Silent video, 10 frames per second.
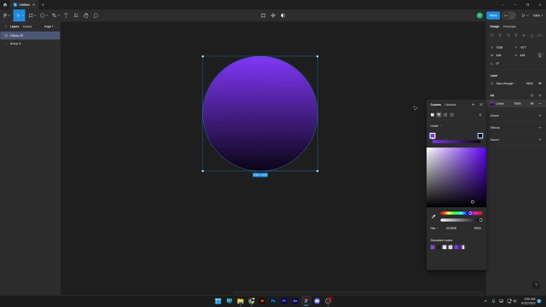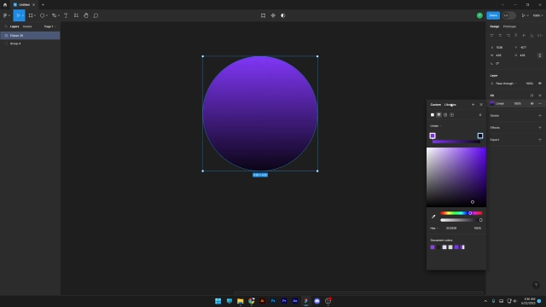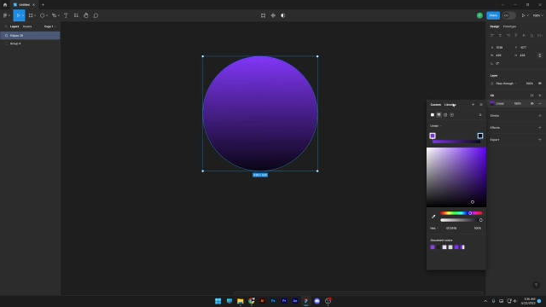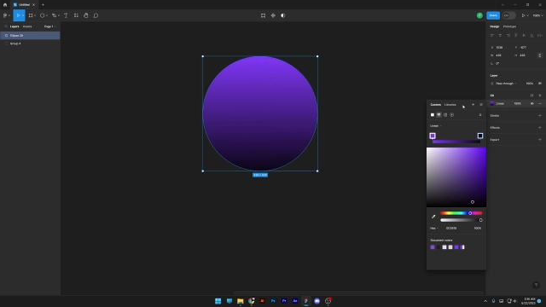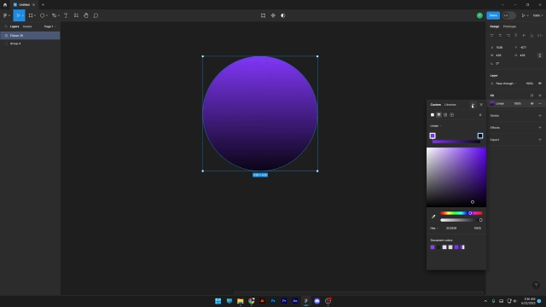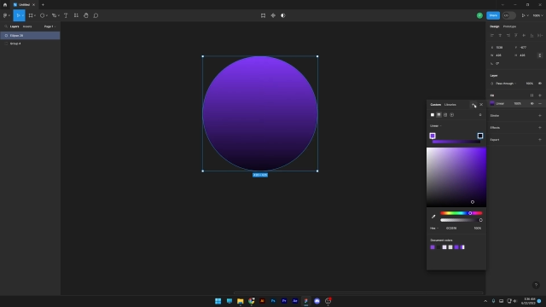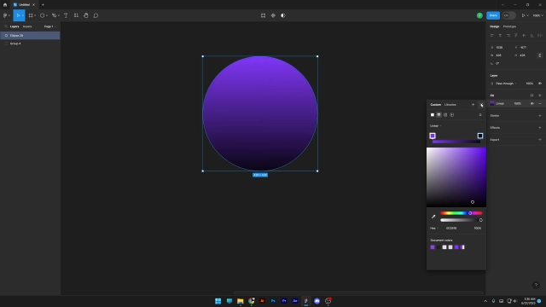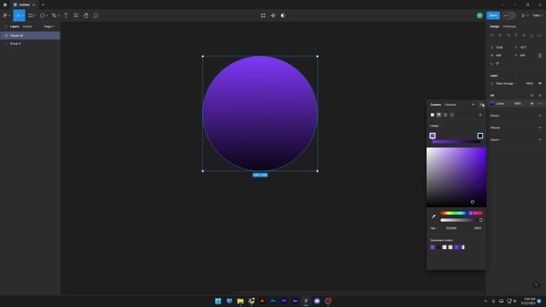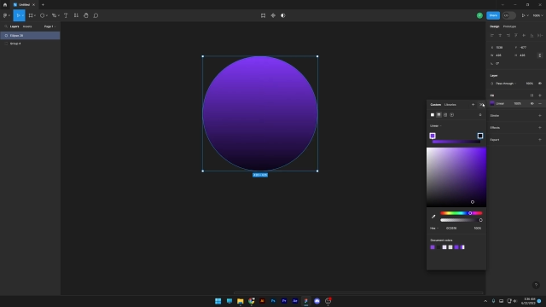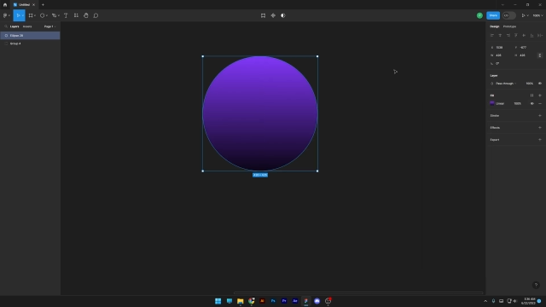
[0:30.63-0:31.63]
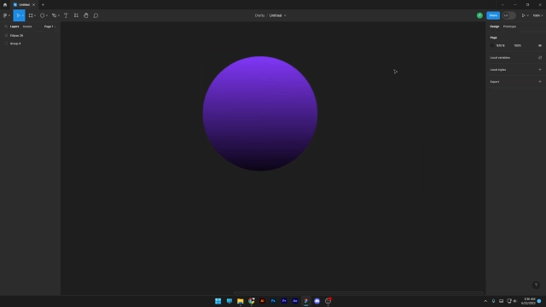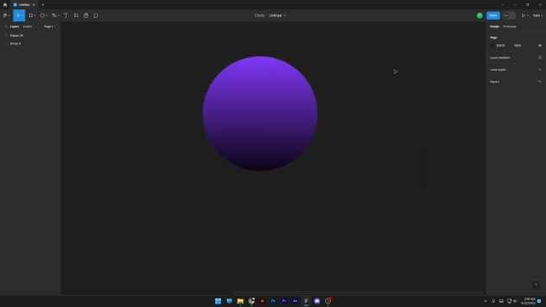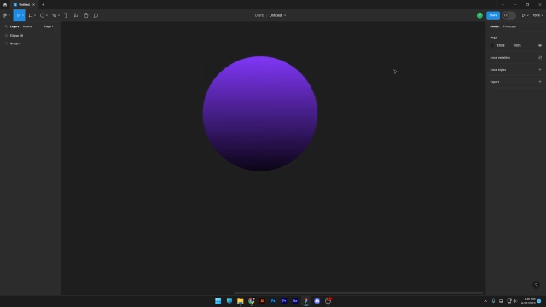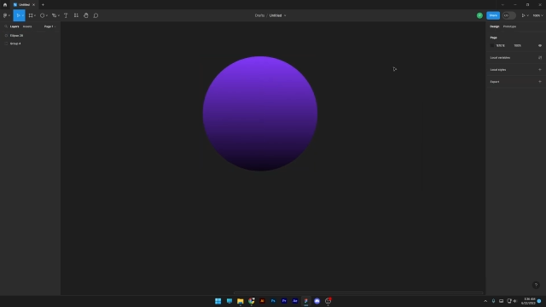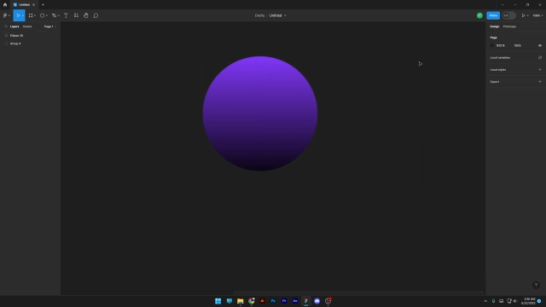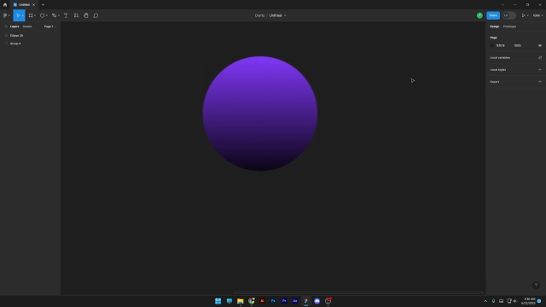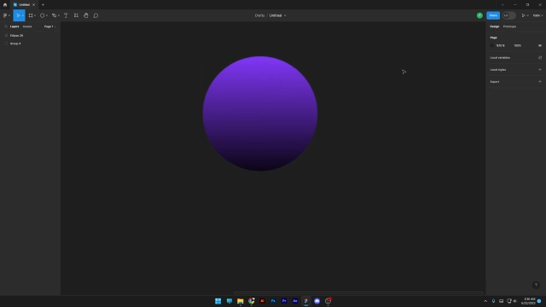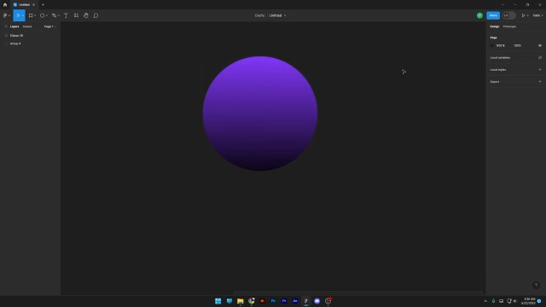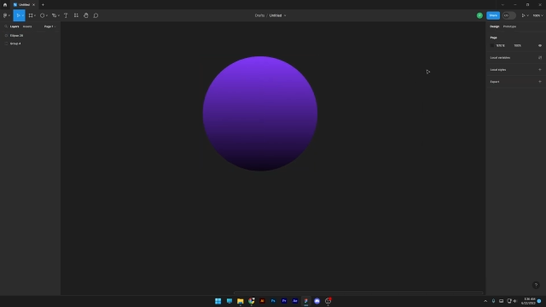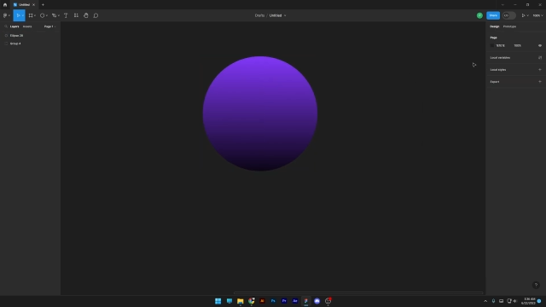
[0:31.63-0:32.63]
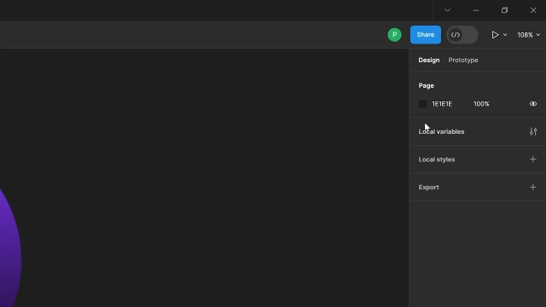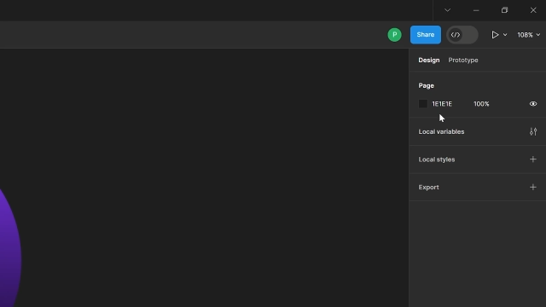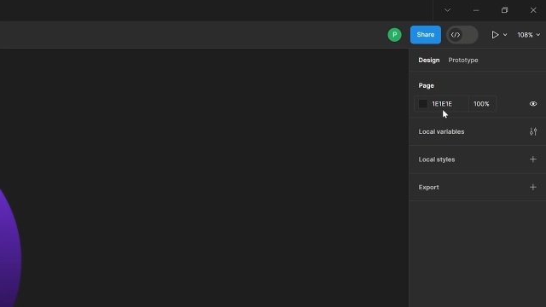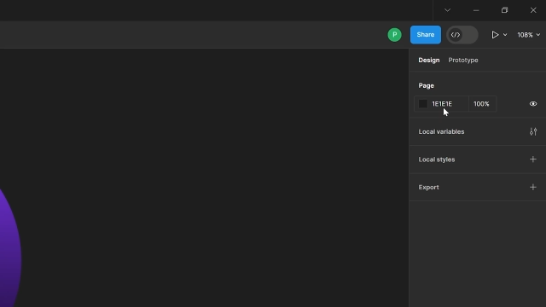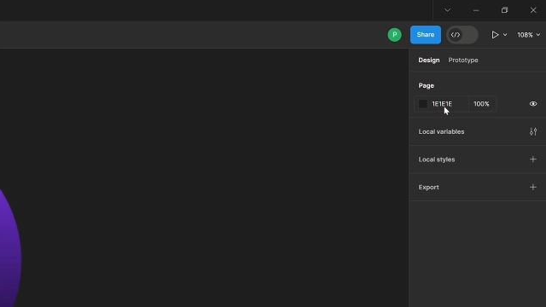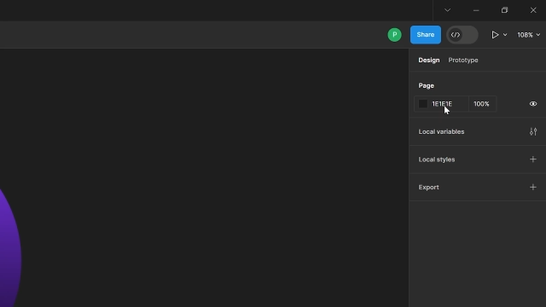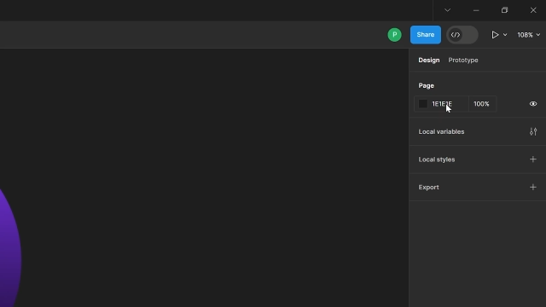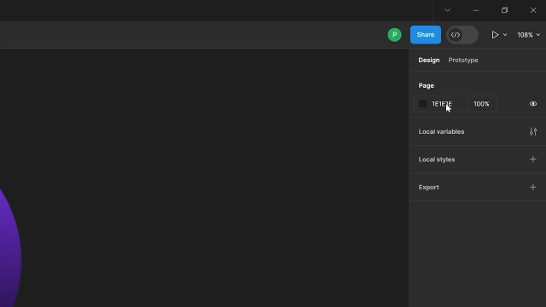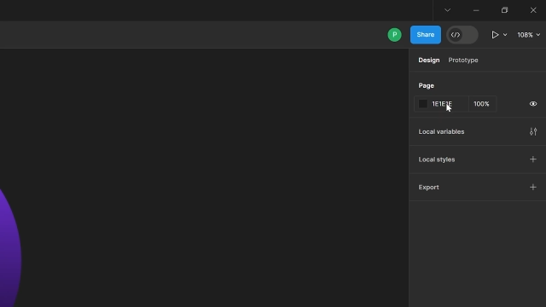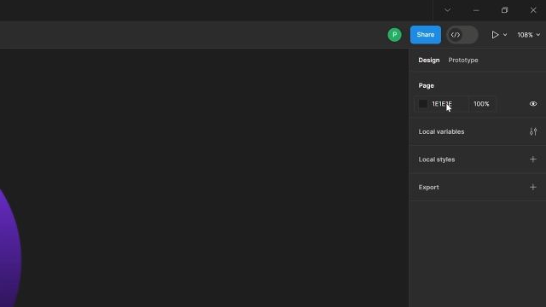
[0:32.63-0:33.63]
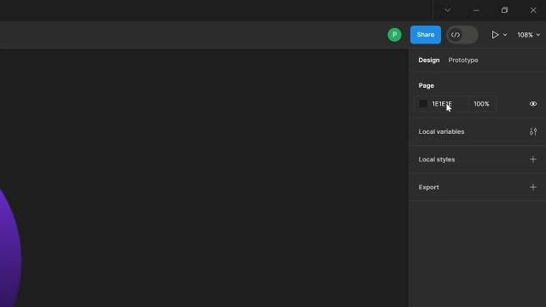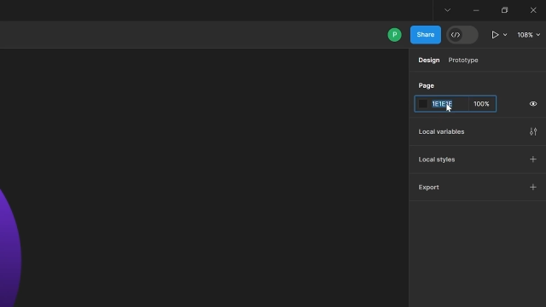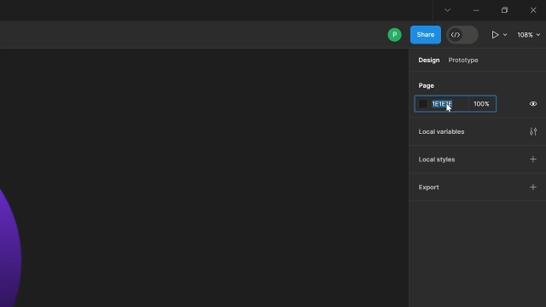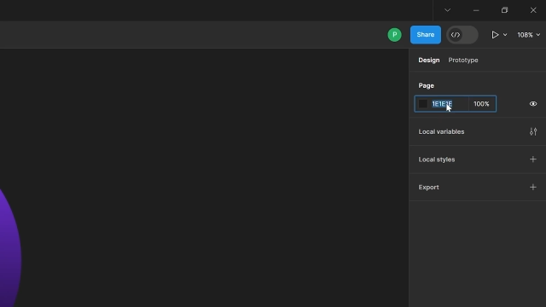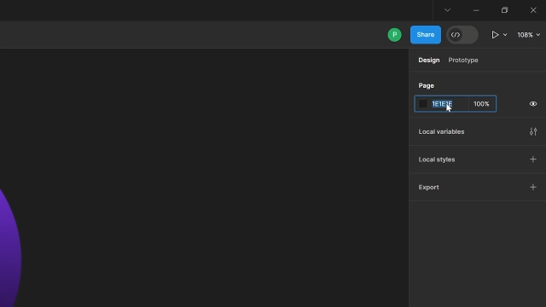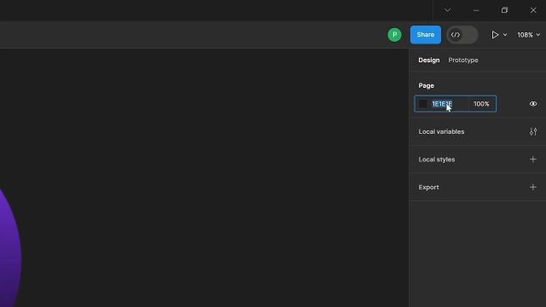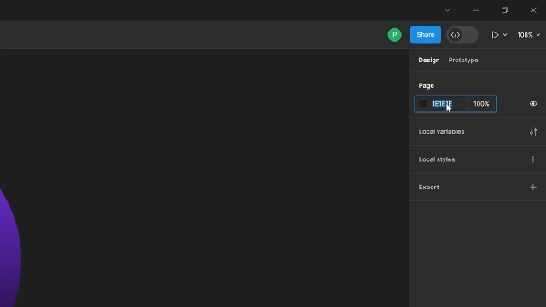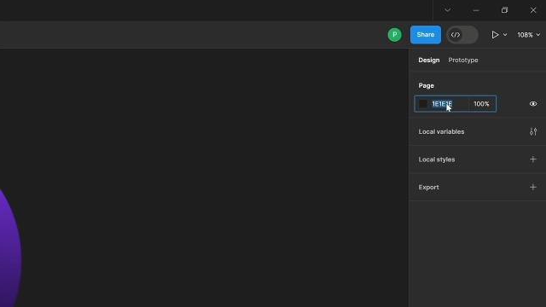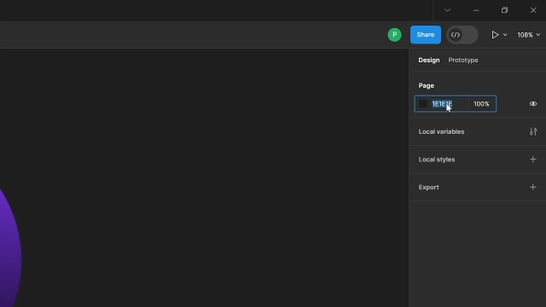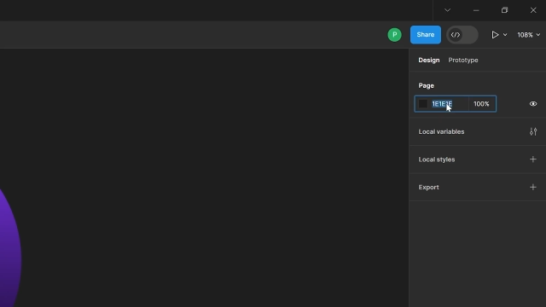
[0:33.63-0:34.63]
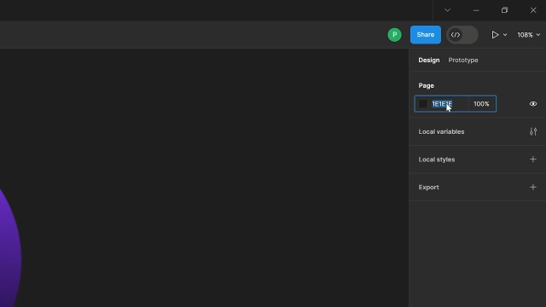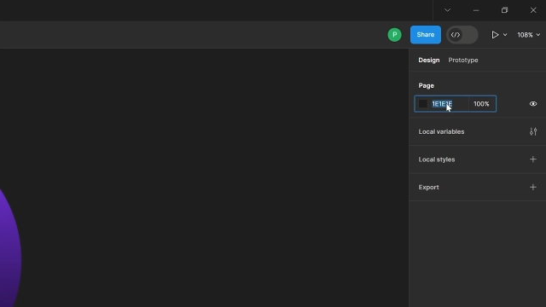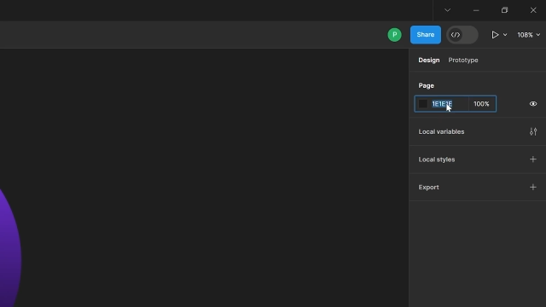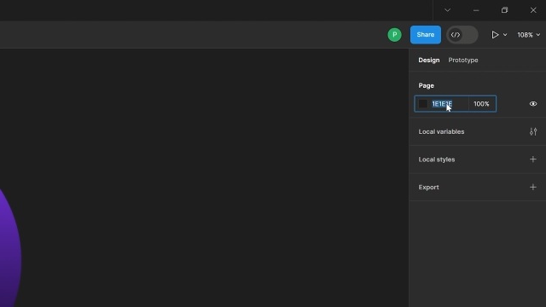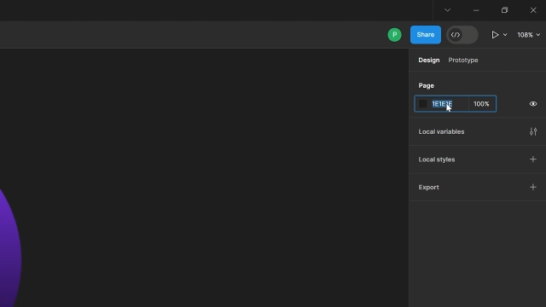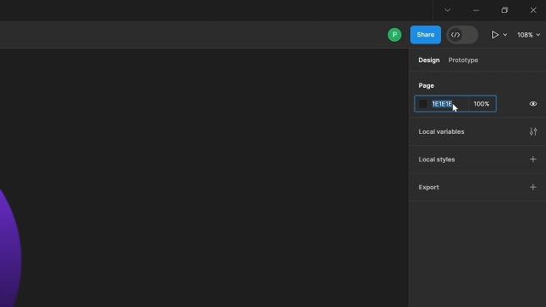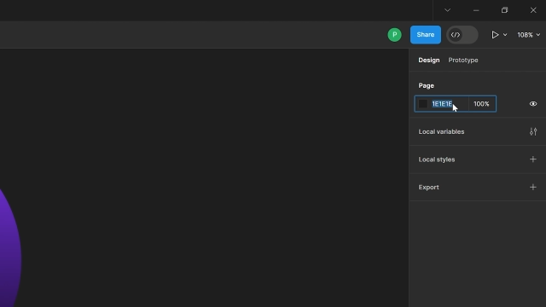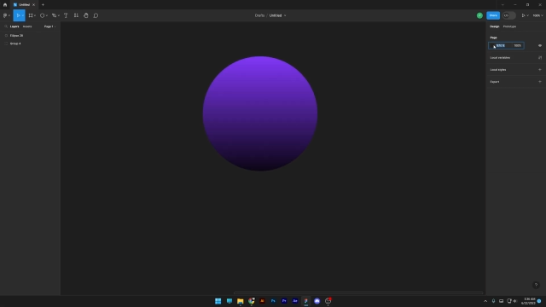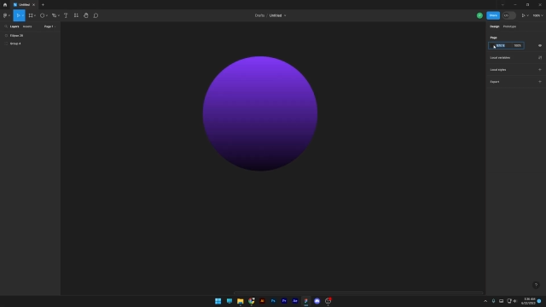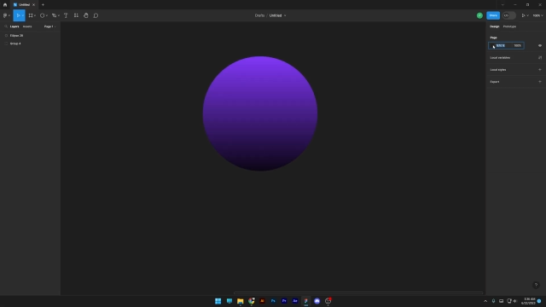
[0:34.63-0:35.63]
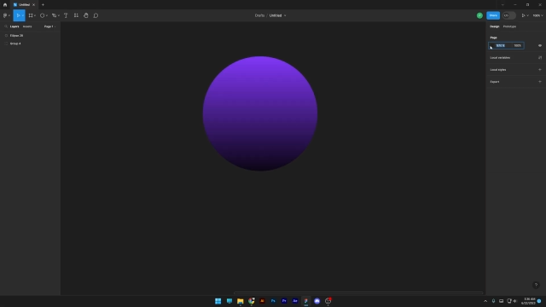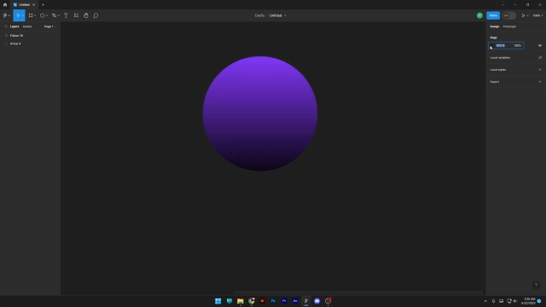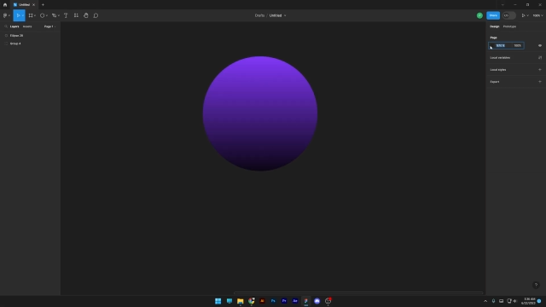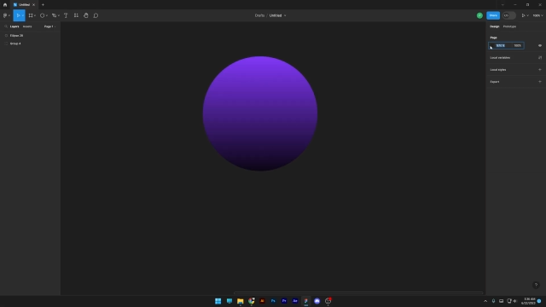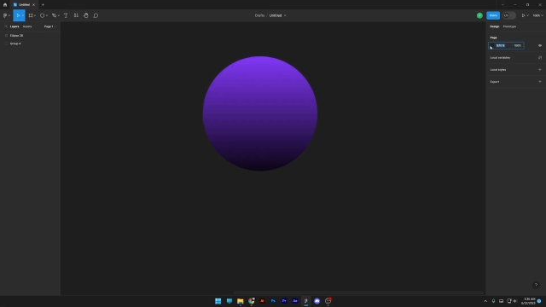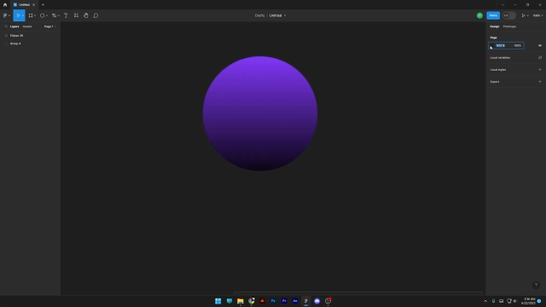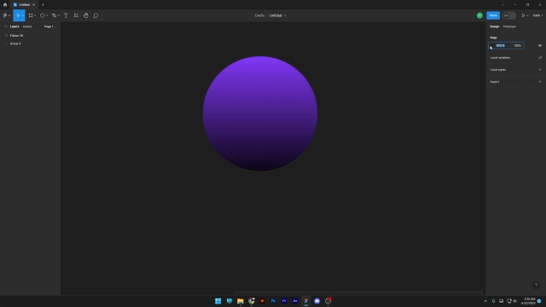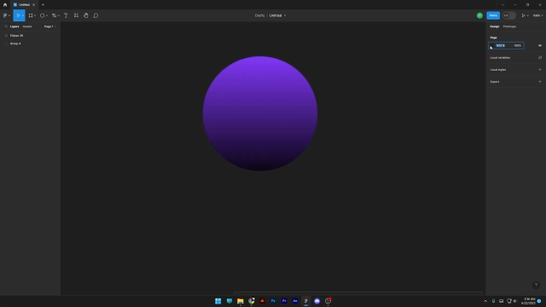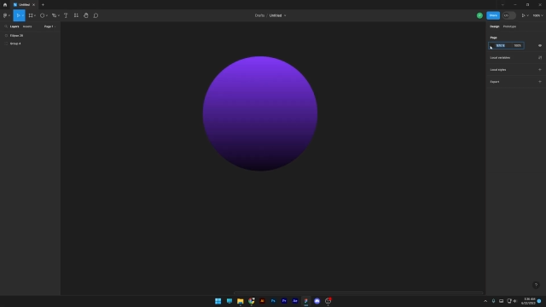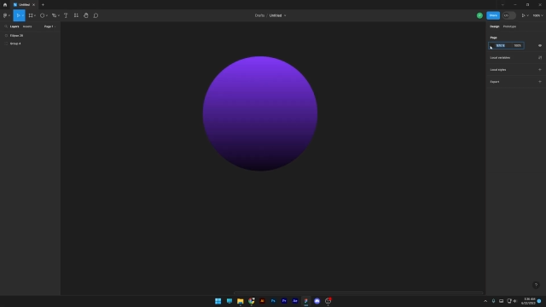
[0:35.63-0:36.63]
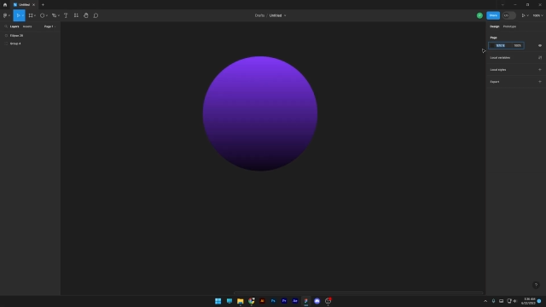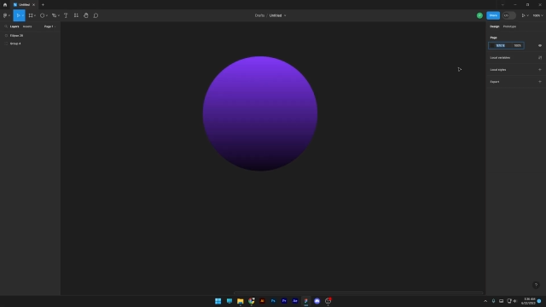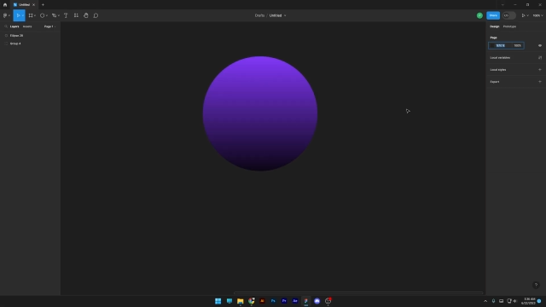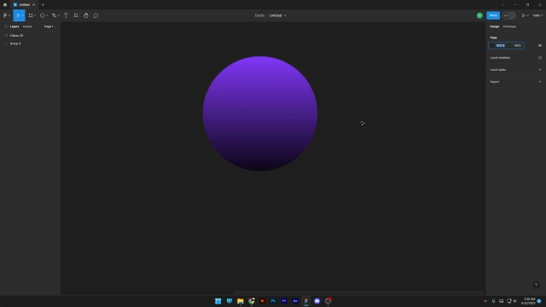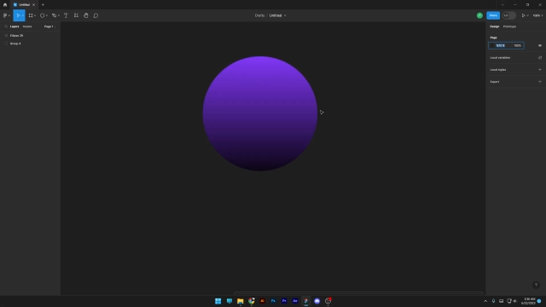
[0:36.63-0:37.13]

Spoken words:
[unreadable: no face in view]